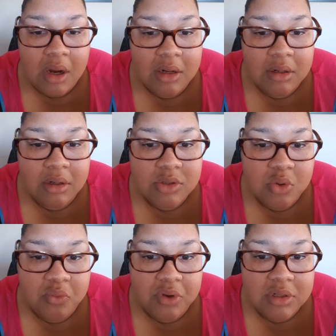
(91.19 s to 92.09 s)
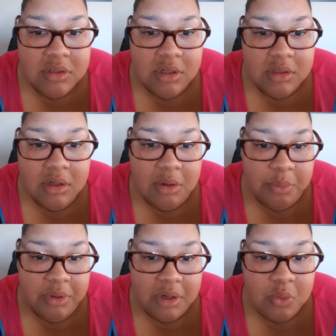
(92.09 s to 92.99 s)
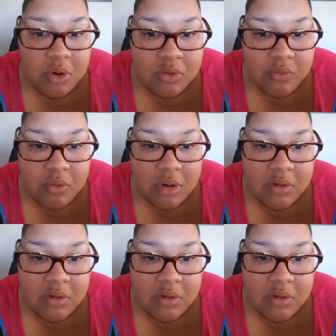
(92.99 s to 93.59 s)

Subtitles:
and it also reflected on the company I worked for.